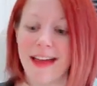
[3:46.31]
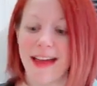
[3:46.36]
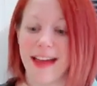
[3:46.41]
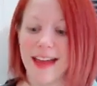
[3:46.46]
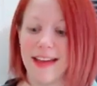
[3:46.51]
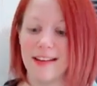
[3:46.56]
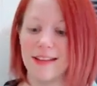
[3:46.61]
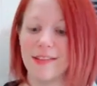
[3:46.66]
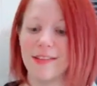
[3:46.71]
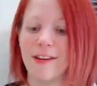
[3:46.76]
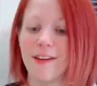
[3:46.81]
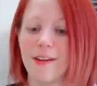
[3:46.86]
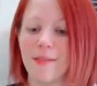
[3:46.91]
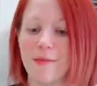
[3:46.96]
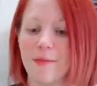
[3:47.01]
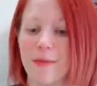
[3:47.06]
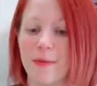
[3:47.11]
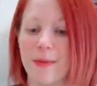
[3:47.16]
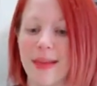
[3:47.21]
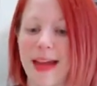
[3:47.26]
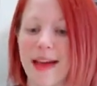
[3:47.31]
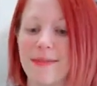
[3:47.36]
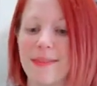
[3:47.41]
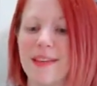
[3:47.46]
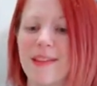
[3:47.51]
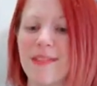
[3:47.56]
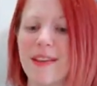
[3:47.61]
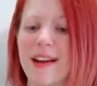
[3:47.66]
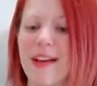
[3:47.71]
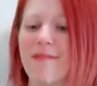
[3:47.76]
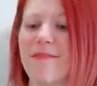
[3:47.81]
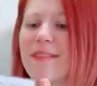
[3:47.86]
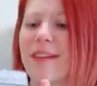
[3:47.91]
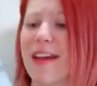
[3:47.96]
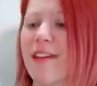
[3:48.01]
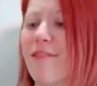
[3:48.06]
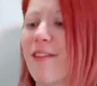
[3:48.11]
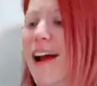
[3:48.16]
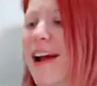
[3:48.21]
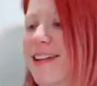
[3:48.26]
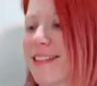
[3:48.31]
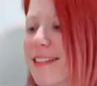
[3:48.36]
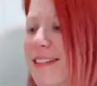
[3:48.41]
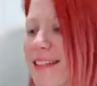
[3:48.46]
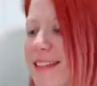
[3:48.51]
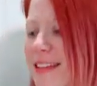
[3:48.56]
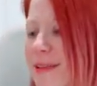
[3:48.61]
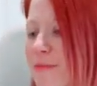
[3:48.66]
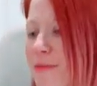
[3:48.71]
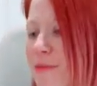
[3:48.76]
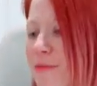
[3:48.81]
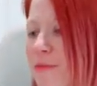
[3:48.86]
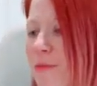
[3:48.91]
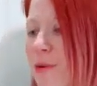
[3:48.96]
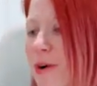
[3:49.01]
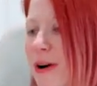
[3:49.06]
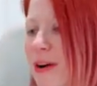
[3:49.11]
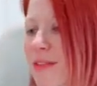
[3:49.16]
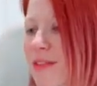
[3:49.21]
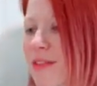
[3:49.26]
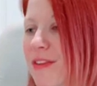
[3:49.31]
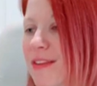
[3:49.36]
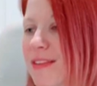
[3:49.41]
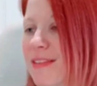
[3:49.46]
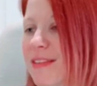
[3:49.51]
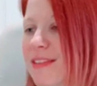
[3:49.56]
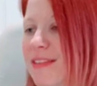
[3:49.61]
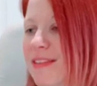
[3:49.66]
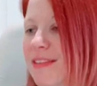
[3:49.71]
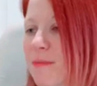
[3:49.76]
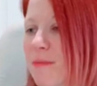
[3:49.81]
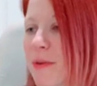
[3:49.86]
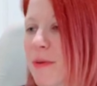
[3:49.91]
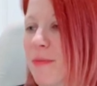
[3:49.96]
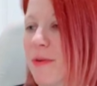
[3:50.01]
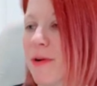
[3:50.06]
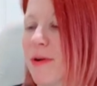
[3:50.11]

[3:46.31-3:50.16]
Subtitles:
And to start off with, we have something I've never actually seen before. This is the memory